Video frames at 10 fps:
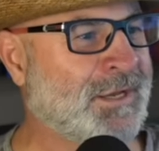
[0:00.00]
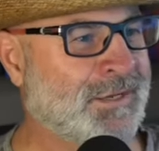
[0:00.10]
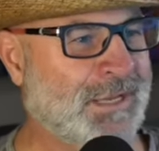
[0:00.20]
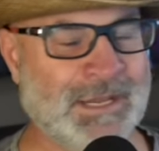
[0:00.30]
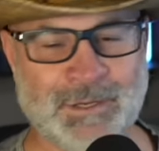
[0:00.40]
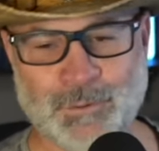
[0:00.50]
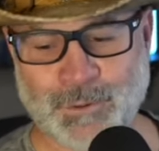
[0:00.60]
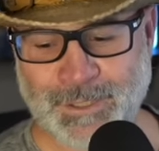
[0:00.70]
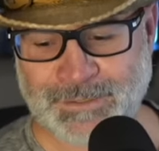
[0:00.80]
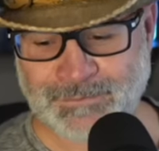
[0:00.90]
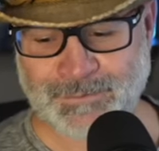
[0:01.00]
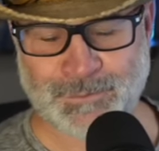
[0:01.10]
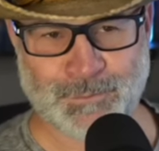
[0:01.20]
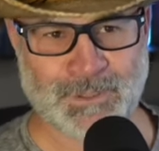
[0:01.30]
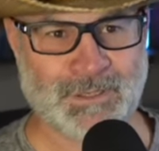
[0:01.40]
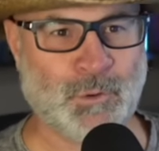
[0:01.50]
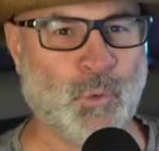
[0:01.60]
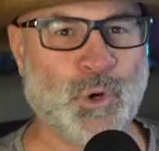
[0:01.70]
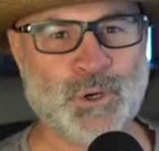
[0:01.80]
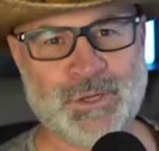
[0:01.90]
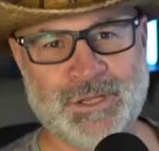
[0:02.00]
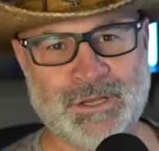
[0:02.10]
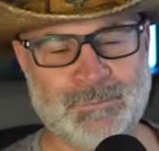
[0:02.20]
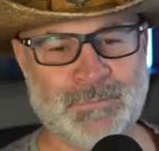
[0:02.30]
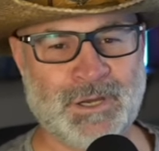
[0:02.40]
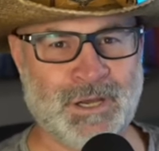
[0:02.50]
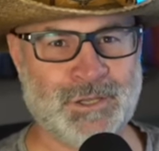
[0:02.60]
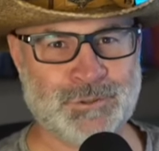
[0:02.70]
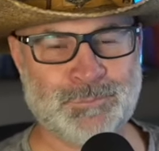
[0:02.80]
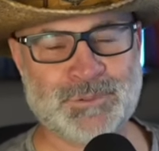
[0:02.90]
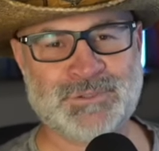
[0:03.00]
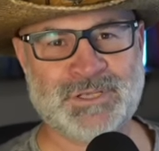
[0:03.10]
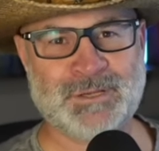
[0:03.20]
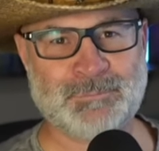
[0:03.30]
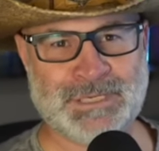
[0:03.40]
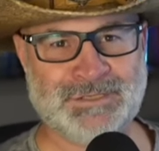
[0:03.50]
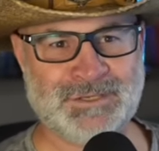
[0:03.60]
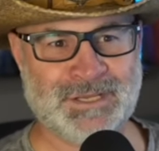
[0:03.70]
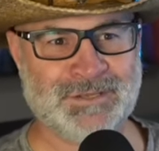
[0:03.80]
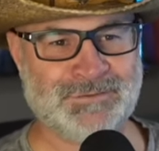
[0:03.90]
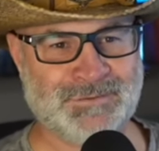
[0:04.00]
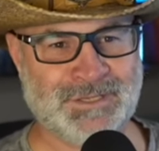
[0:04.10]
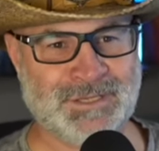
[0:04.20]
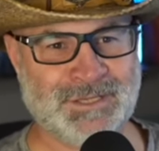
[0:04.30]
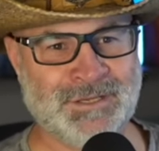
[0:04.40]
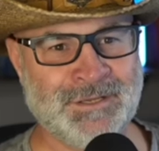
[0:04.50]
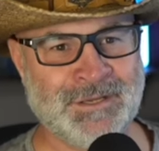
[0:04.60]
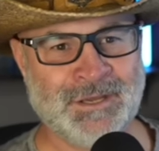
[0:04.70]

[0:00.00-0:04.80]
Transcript: category to award him 100% PTSD